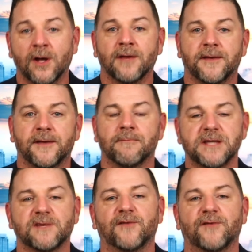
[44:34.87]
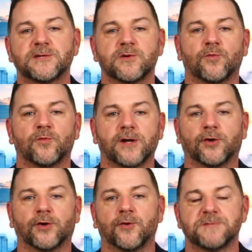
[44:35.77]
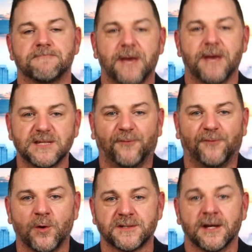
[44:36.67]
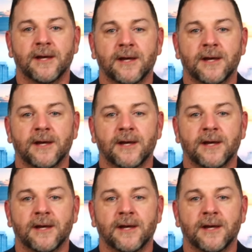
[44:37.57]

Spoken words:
the amazing veteran-run group Space Force.